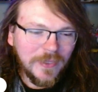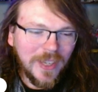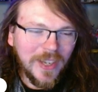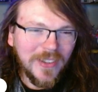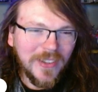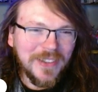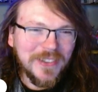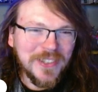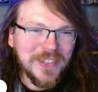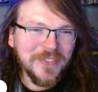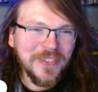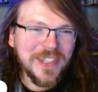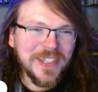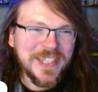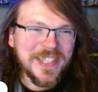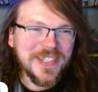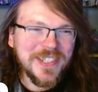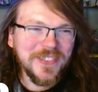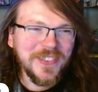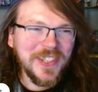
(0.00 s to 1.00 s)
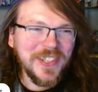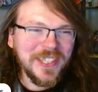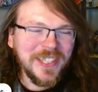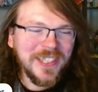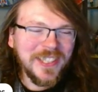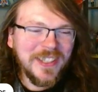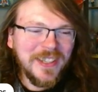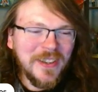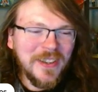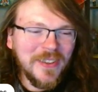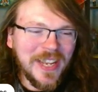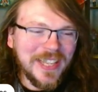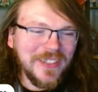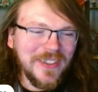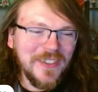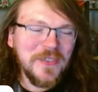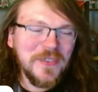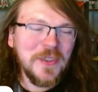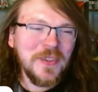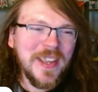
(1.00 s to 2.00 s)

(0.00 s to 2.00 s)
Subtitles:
Oh, that was funny as fuck. Well, I love the